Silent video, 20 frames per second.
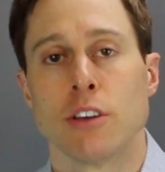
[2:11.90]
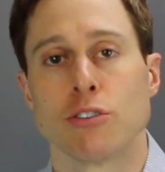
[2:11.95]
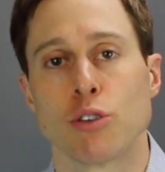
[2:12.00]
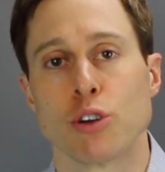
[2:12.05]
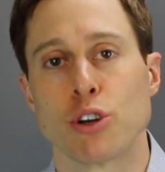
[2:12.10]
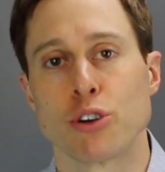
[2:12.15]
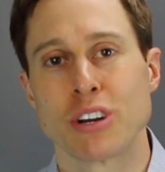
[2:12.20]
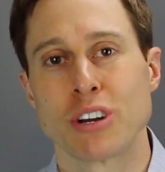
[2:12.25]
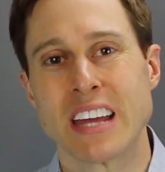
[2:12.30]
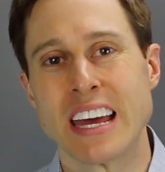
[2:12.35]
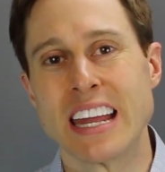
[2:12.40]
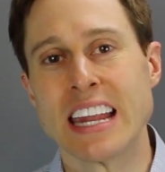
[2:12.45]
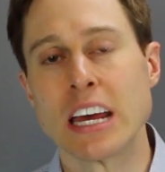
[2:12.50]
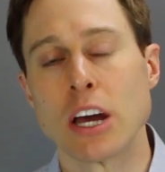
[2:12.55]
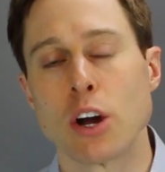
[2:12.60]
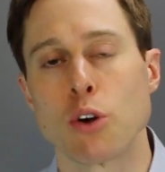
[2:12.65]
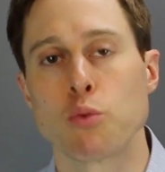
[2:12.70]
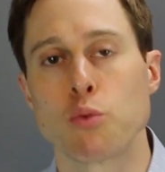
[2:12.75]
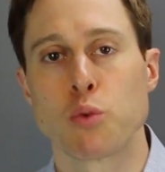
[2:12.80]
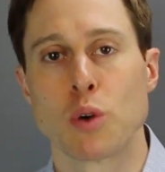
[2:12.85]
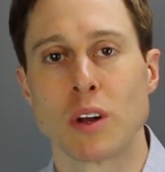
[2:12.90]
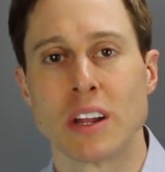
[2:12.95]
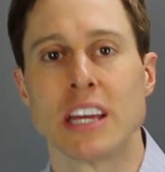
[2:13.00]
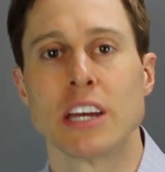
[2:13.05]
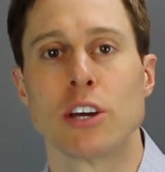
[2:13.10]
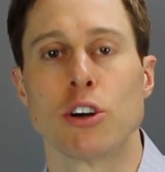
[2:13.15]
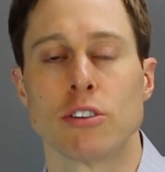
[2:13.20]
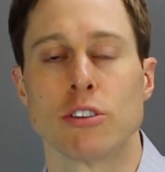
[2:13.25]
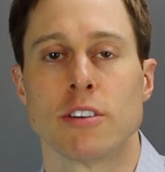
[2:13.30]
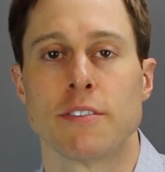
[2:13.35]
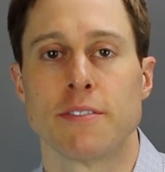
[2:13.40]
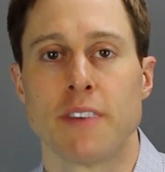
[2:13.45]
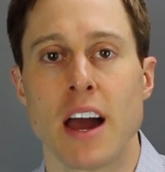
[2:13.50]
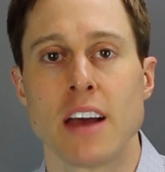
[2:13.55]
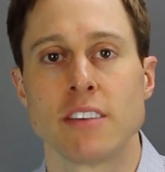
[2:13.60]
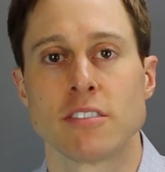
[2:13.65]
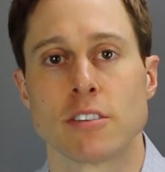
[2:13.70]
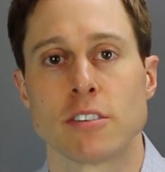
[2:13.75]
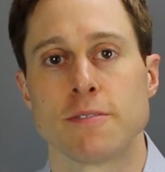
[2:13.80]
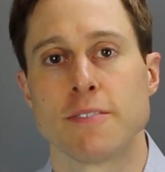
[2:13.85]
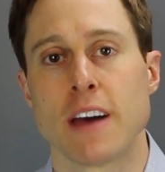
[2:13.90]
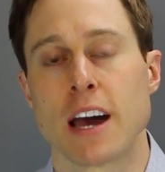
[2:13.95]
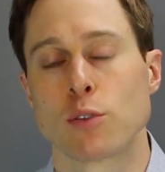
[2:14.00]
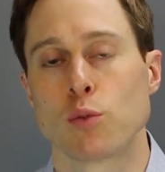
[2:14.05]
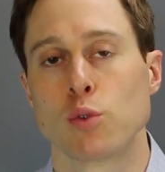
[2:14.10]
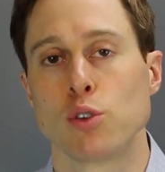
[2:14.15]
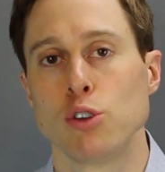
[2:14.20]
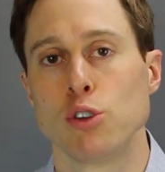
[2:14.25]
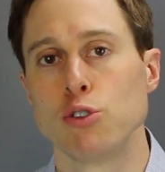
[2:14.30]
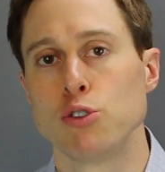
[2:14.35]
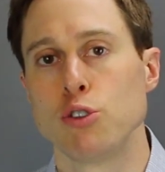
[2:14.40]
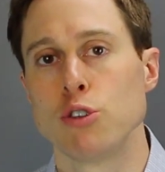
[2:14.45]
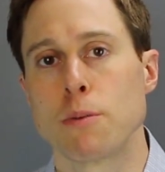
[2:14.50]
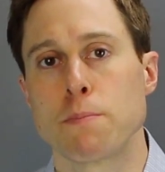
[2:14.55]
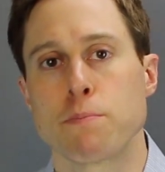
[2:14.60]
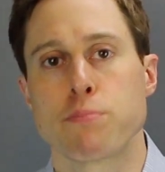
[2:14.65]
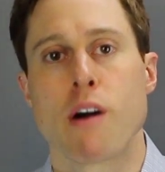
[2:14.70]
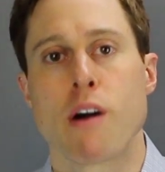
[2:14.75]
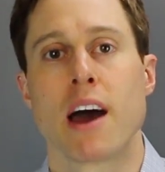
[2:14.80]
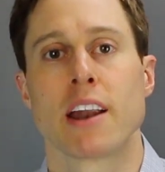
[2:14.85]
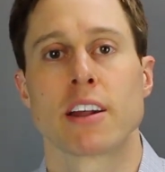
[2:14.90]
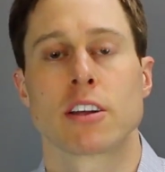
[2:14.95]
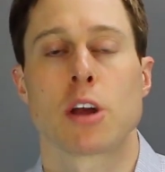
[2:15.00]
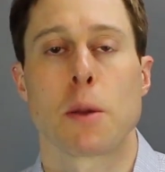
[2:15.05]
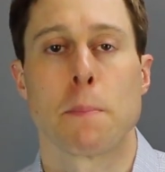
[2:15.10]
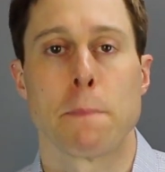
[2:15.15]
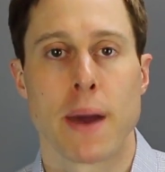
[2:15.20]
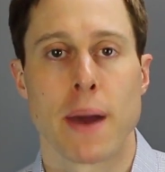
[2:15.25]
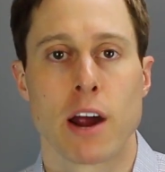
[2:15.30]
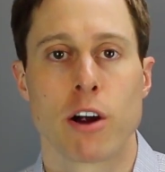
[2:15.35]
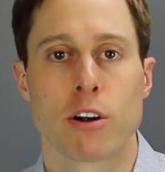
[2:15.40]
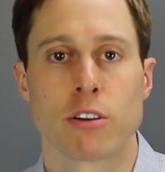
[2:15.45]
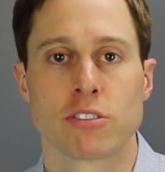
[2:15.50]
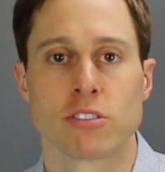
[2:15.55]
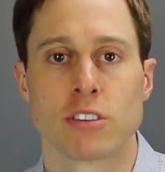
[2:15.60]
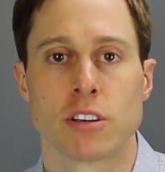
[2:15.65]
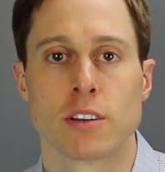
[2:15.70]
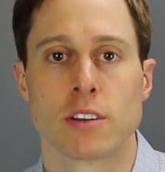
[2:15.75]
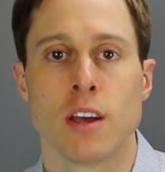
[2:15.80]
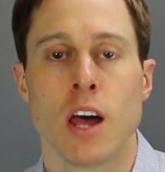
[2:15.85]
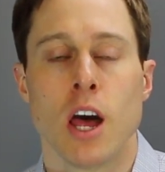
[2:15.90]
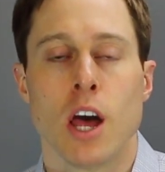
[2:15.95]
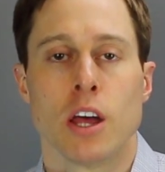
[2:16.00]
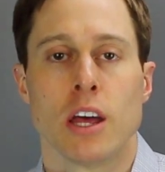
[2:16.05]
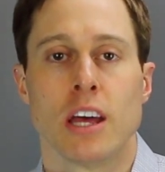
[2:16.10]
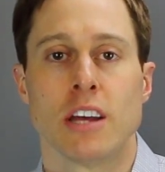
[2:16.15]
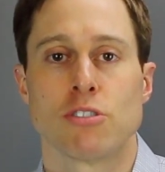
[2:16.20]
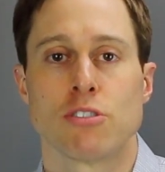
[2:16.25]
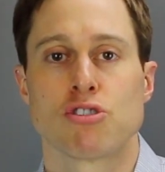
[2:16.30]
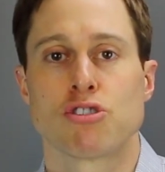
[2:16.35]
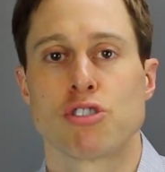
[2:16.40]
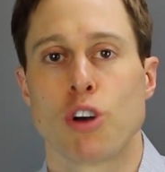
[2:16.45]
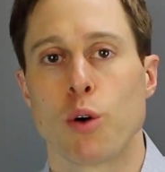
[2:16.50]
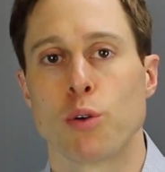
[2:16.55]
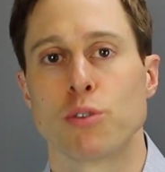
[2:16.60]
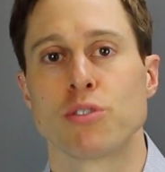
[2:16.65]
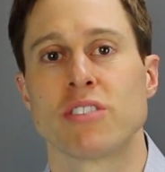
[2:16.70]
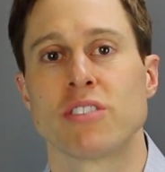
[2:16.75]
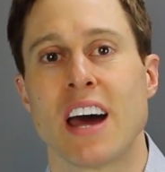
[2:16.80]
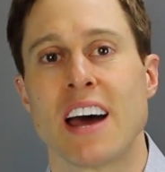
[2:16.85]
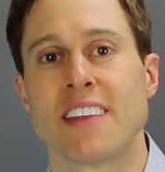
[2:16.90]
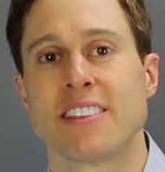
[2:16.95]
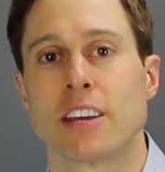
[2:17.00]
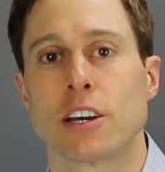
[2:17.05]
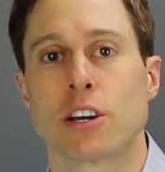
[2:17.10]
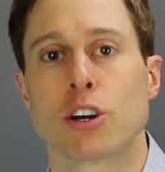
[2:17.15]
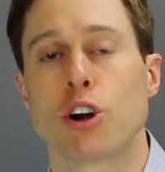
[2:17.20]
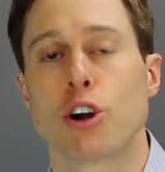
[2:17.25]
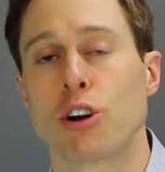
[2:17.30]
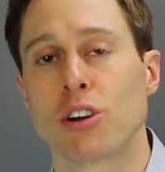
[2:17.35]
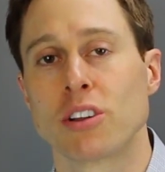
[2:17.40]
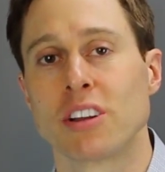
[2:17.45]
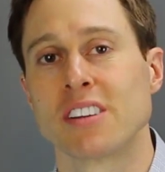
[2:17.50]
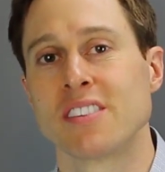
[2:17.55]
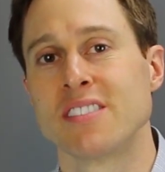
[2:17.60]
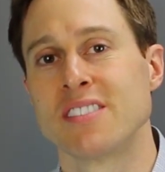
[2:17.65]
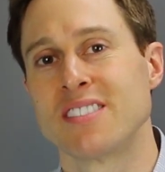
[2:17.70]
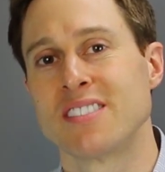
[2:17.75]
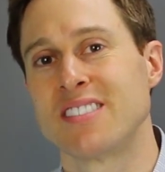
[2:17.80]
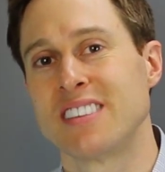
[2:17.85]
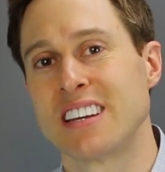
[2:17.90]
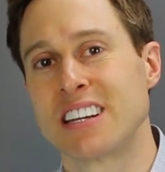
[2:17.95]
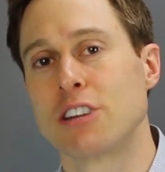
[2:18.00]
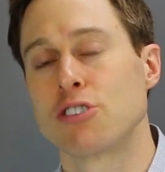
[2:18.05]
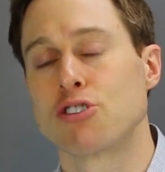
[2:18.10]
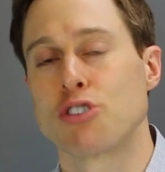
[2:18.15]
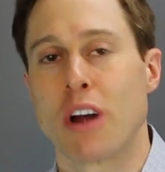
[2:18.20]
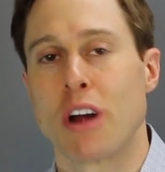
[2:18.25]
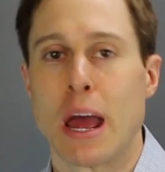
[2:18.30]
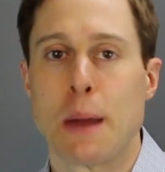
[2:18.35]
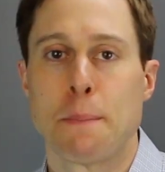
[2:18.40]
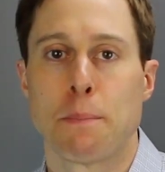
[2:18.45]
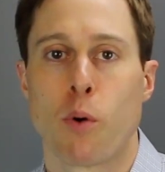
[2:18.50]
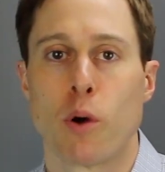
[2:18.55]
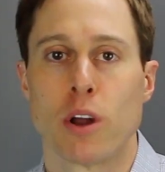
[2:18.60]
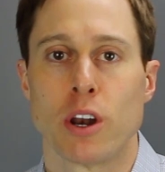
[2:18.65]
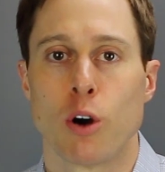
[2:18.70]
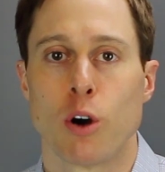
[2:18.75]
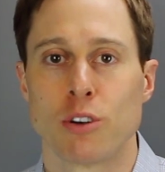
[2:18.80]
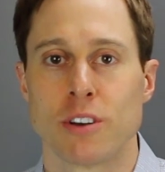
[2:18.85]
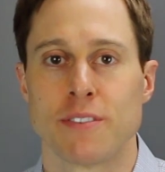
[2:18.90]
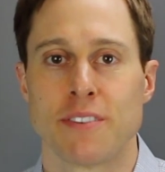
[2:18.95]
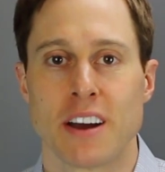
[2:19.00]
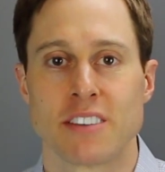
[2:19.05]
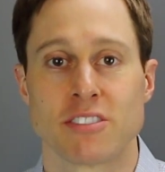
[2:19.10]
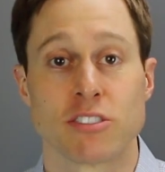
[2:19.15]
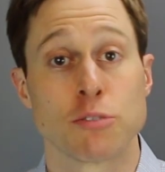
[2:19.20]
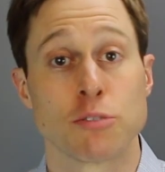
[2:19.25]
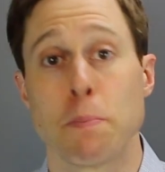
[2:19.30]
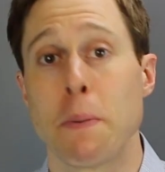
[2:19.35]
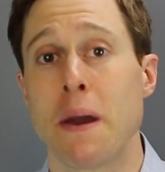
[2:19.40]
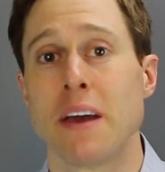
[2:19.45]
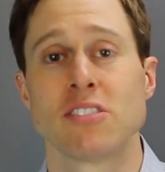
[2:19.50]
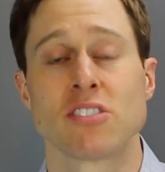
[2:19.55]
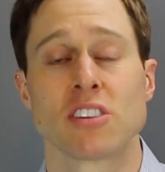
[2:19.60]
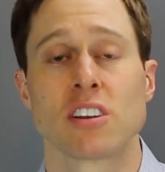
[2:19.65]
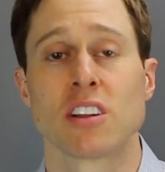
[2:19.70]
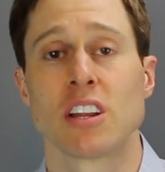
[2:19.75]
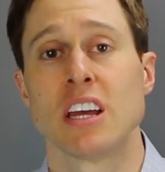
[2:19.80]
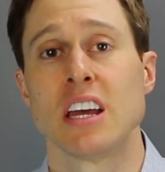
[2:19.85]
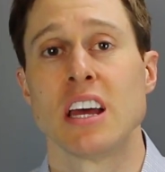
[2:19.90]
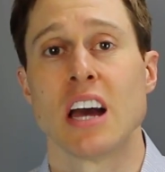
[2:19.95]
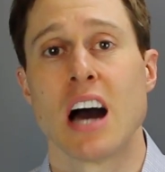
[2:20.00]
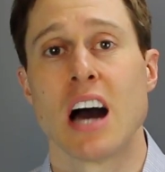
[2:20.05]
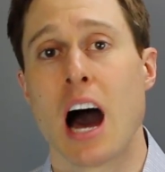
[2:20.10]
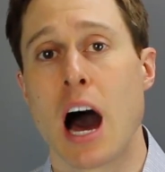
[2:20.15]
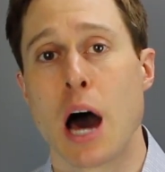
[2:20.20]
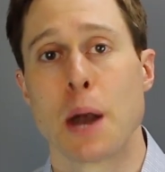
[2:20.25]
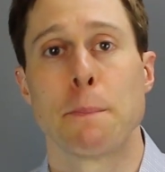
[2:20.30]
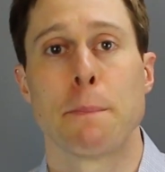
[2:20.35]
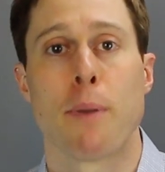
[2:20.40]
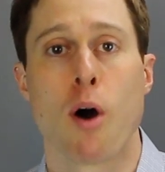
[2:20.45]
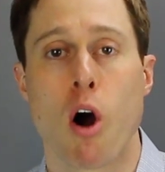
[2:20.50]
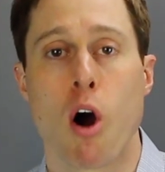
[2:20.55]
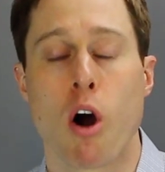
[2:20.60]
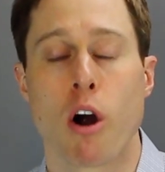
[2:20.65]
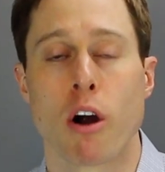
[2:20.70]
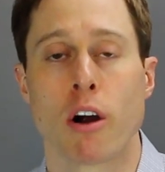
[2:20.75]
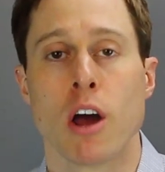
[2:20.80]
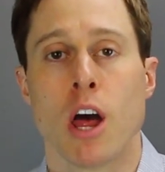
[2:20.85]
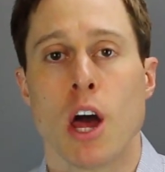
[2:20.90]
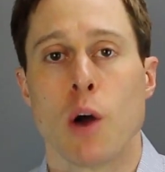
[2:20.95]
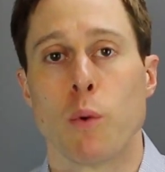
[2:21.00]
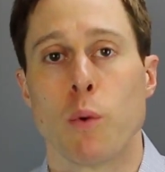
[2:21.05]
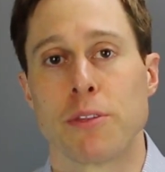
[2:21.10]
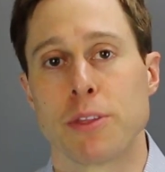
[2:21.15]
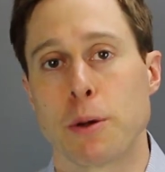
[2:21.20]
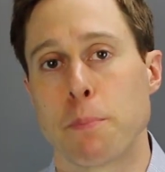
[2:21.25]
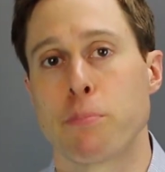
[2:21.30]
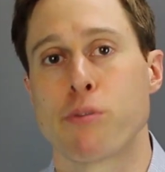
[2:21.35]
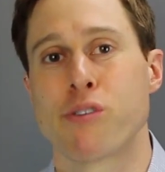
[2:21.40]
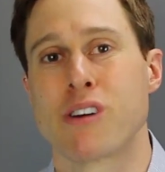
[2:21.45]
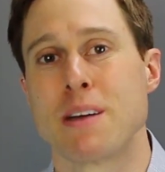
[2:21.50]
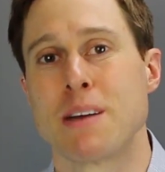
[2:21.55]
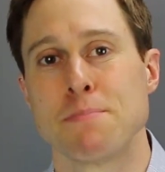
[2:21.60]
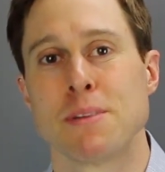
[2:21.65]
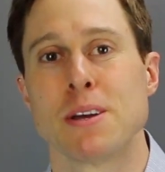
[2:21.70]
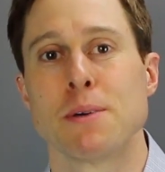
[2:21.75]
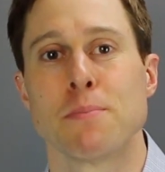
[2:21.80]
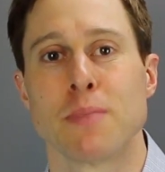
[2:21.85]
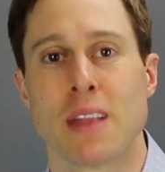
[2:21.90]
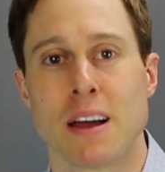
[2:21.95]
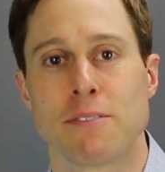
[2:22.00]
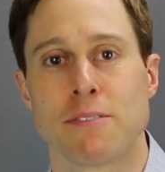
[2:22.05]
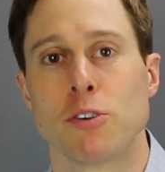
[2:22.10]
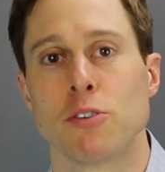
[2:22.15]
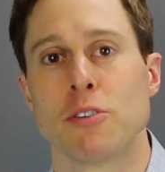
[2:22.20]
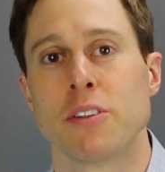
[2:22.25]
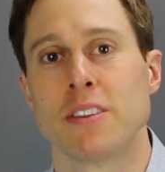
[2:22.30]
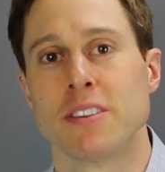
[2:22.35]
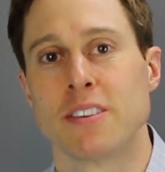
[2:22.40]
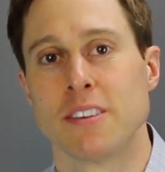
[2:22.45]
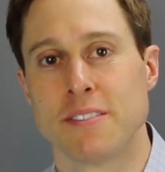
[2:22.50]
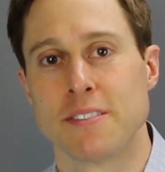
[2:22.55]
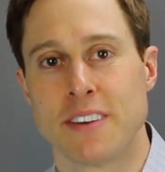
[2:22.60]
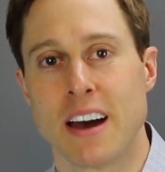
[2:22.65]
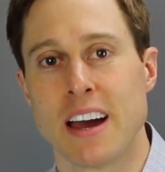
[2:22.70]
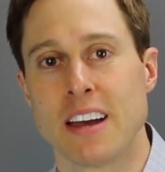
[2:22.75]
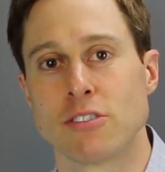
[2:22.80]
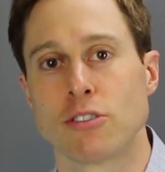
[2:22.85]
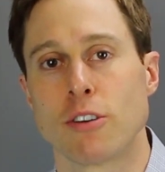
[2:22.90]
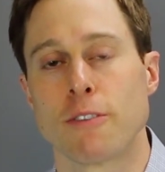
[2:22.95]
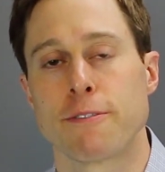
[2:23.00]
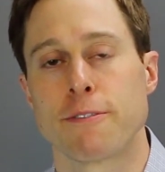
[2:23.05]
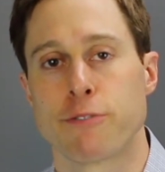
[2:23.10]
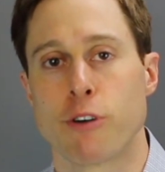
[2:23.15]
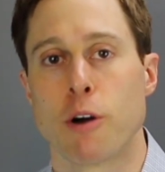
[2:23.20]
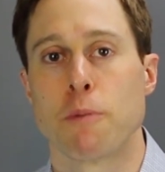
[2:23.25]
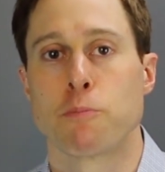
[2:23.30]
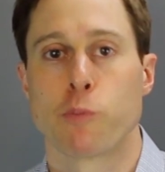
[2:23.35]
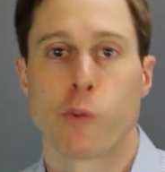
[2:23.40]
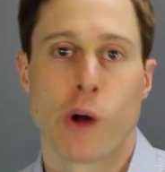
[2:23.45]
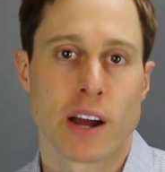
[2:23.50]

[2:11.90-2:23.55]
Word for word: So you're getting a really good device. In fact, when you do the product comparison, it shows that the Kirkland Signature 8.0 device is basically on par with a premium level device from